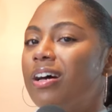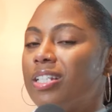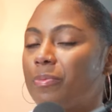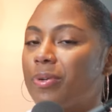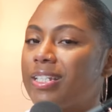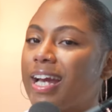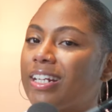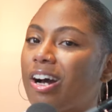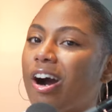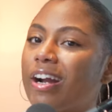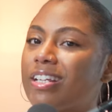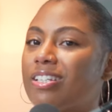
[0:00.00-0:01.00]
to protect
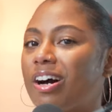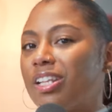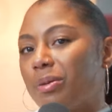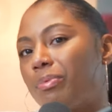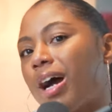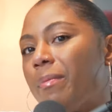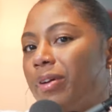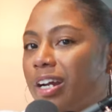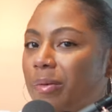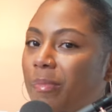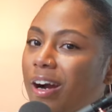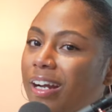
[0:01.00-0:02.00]
artists on the
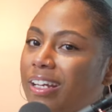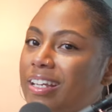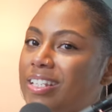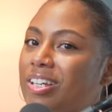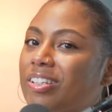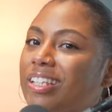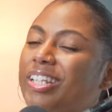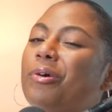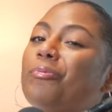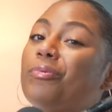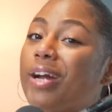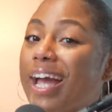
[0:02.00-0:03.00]
primary market so that they're
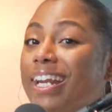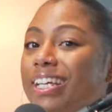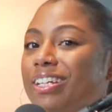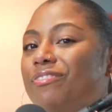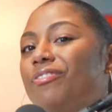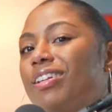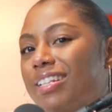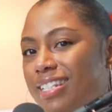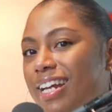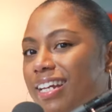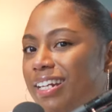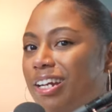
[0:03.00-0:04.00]
ready for the
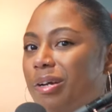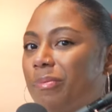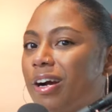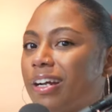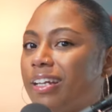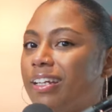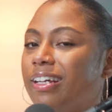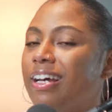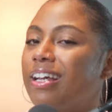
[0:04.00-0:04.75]
secondary market.